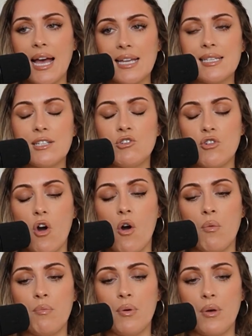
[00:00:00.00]
I did
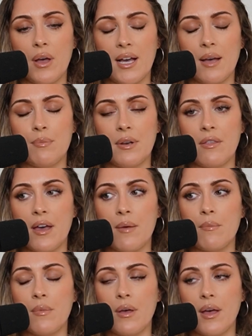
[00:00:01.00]
drop a couple of
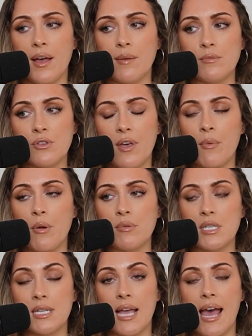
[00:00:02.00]
them, so that
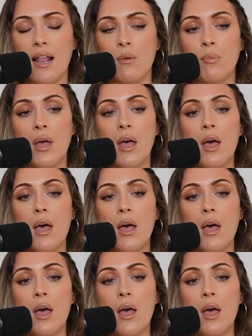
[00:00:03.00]
probably didn't help.